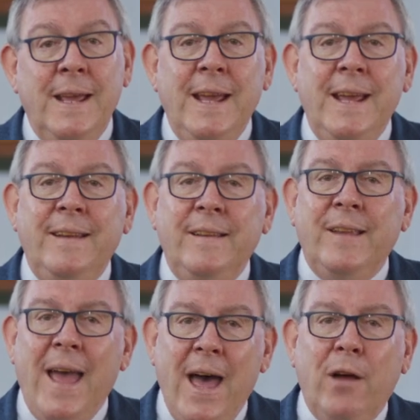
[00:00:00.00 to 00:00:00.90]
It
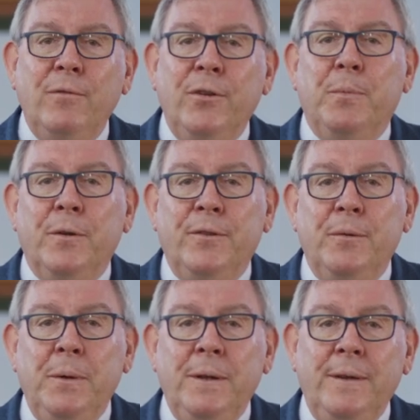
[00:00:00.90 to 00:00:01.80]
is our
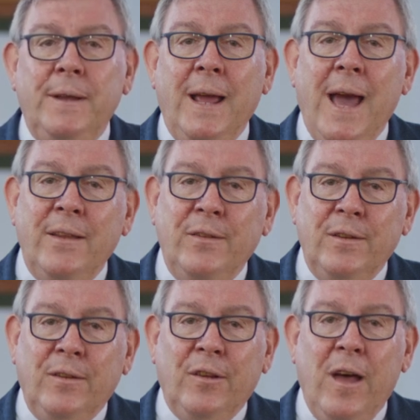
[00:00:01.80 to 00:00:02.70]
responsibility as
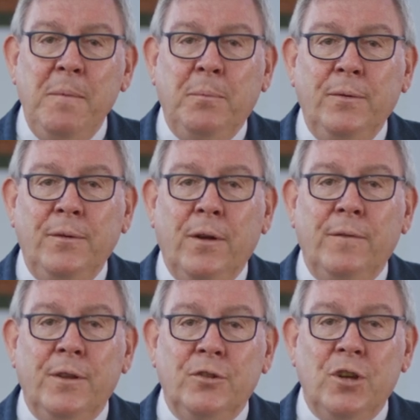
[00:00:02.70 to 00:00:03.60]
disciples
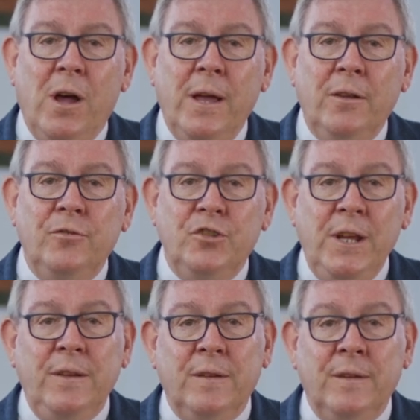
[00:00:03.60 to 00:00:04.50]
of the child
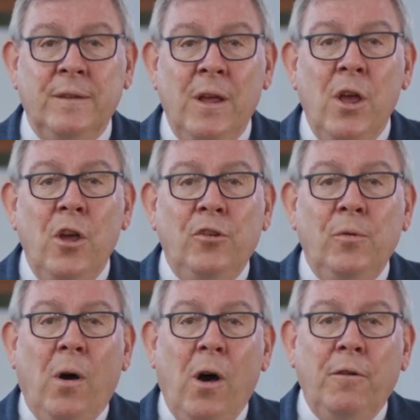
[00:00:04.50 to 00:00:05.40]
Jesus
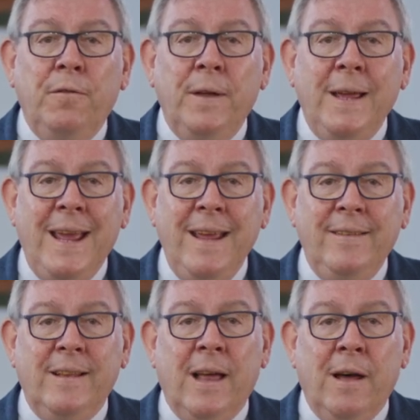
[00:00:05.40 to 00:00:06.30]
to offer
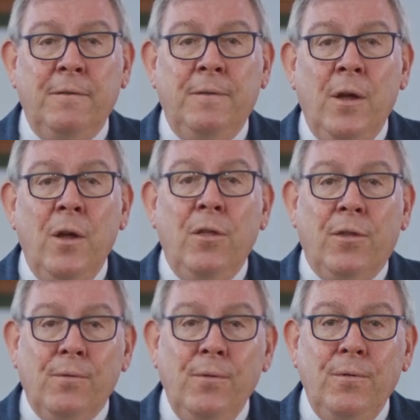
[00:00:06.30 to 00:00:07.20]
His love
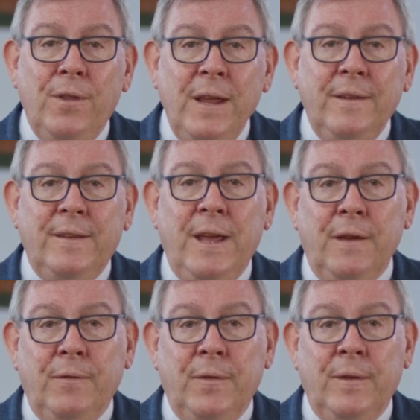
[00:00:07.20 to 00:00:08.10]
through these
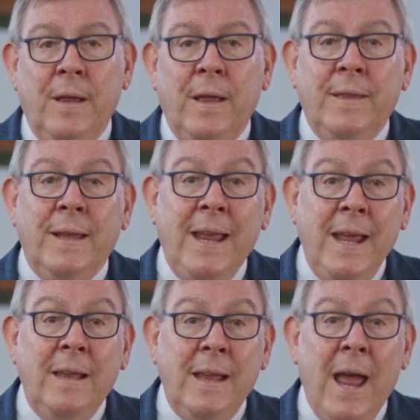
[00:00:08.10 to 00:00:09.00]
gifts, that
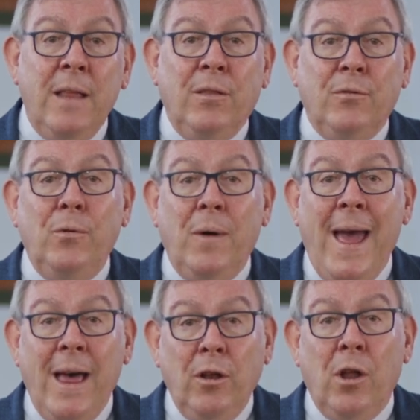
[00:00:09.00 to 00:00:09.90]
in and through
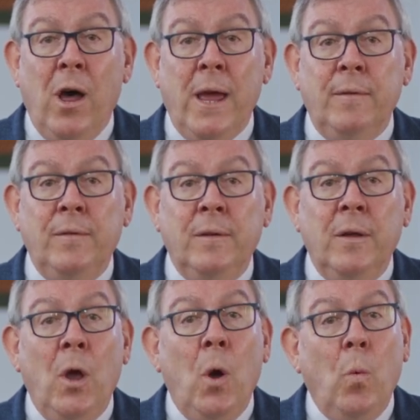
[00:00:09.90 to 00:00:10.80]
our lives
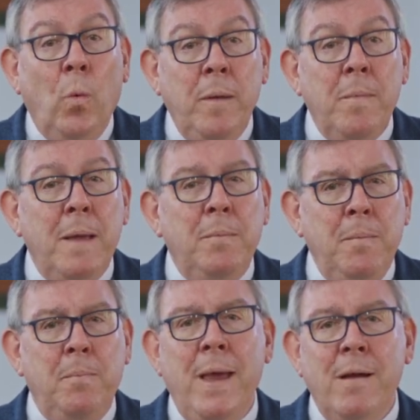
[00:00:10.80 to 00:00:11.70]
we may be
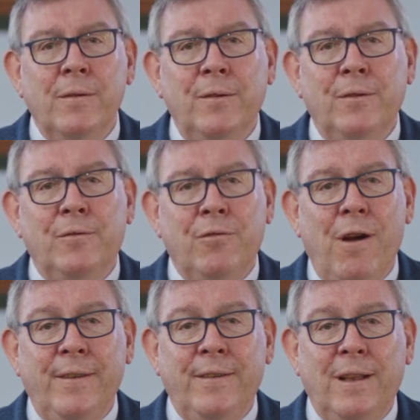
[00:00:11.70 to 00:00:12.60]
bearers of
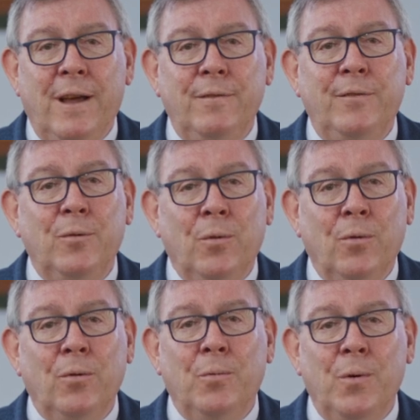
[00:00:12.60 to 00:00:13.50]
Christ's love to
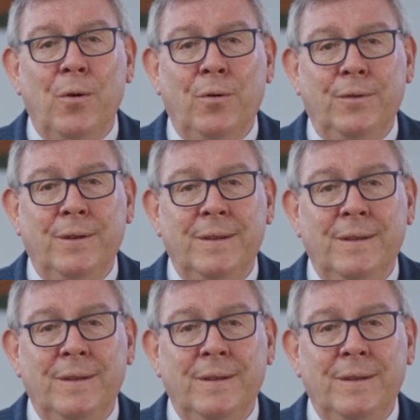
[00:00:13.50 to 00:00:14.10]
all the world.